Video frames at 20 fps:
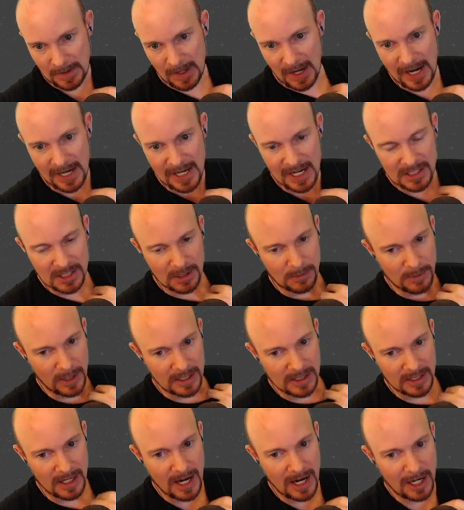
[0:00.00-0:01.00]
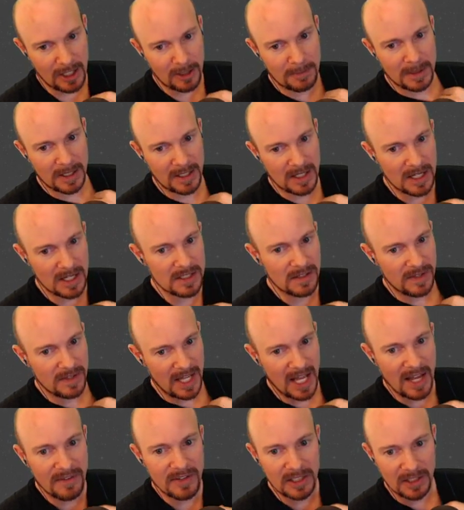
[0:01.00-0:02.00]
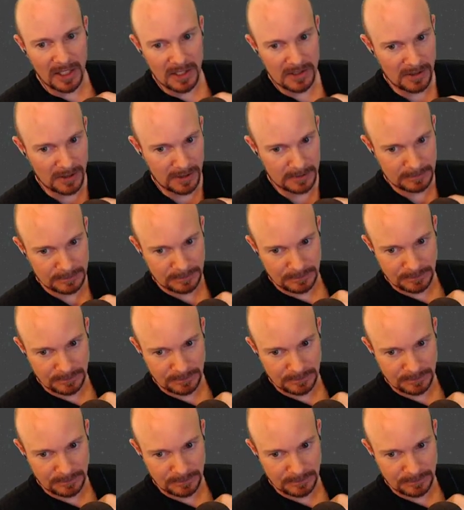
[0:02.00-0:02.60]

I actually ranked it higher because of the heavy laser.